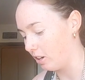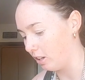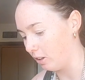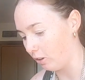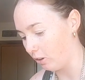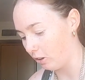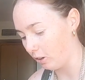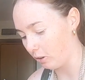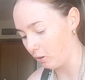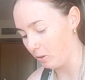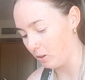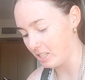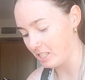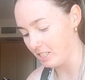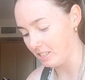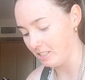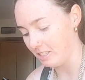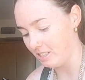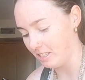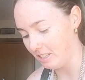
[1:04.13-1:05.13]
a lot of
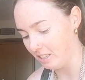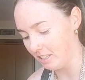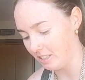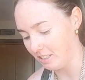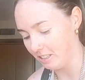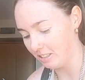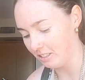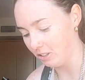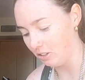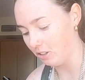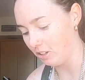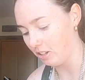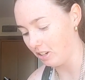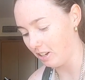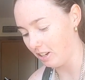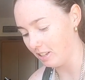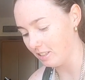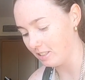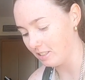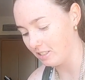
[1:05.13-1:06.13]
questions here. You
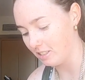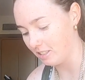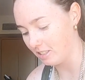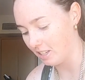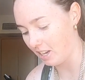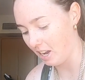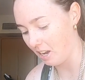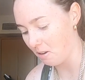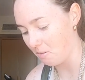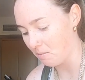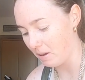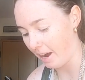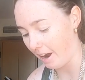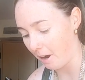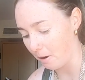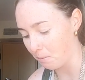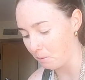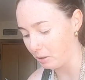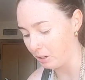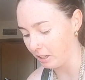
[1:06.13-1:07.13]
guys just keep
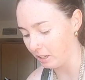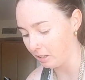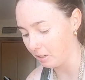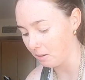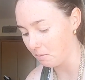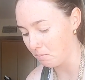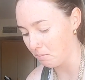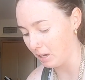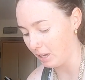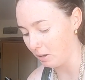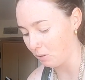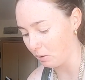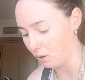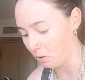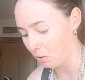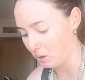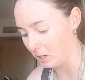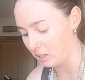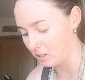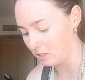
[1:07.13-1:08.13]
hammering me with
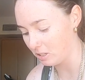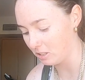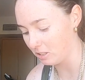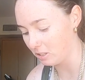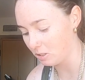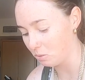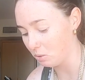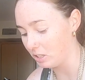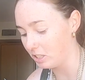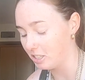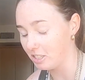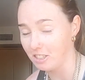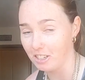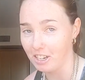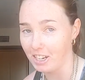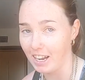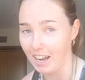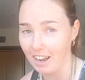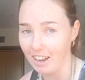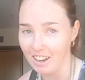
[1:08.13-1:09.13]
questions, which is
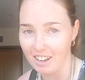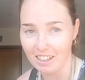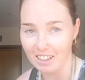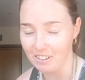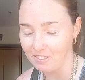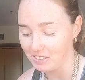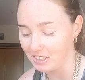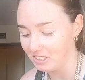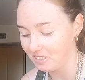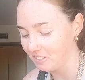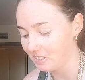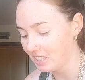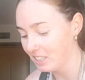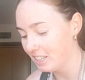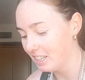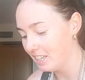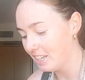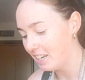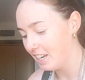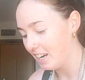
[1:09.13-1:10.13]
okay. I love it.
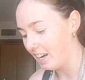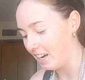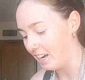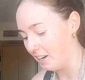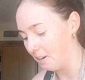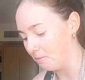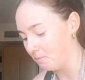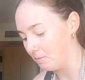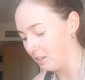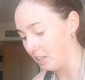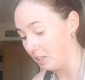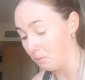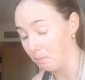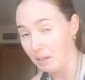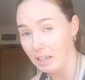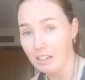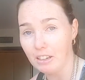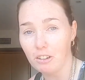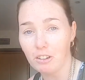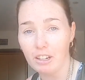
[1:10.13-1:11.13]
And
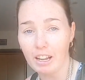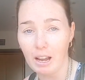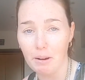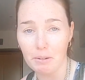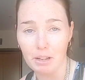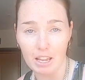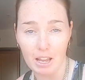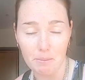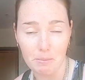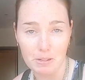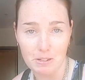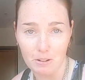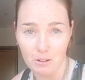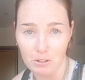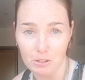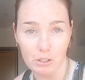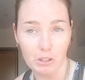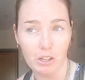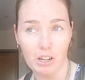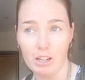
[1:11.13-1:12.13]
depending on how many
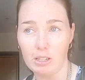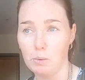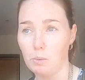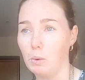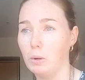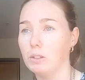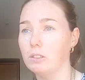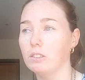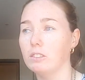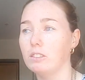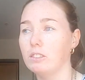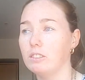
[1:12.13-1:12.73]
episodes you guys want,